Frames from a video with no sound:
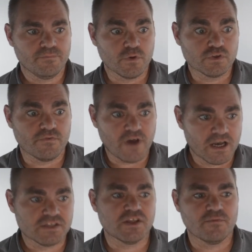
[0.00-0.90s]

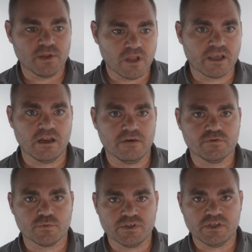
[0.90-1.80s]
us that have been lucky enough to
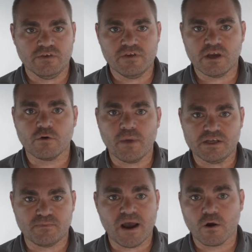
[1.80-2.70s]
receive nickel-based
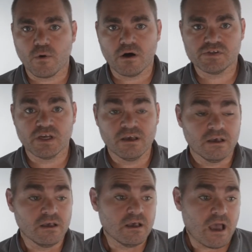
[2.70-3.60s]
Powerwalls.
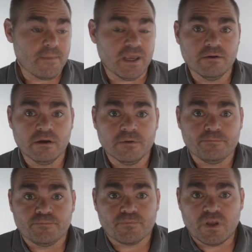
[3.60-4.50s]
I mean,
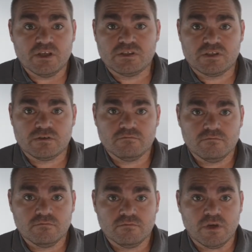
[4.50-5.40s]
it's
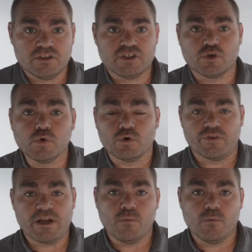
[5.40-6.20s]
it's cool that in one